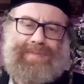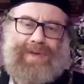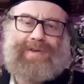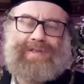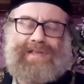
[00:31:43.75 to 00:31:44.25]

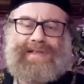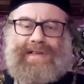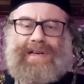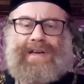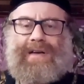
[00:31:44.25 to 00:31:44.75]
because
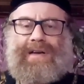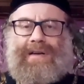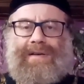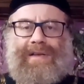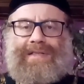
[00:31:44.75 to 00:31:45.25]
it's
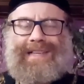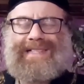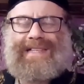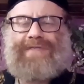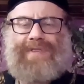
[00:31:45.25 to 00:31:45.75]
uh, it's
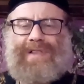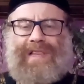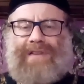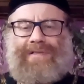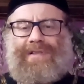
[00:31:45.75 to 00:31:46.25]
it's a different
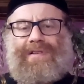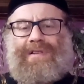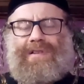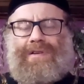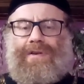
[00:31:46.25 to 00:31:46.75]
level
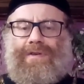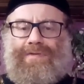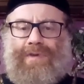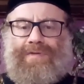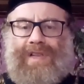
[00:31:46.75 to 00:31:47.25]

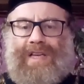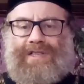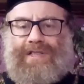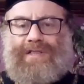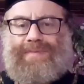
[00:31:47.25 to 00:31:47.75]
of, of
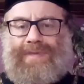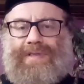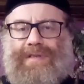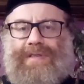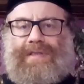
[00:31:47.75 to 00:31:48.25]
relationships.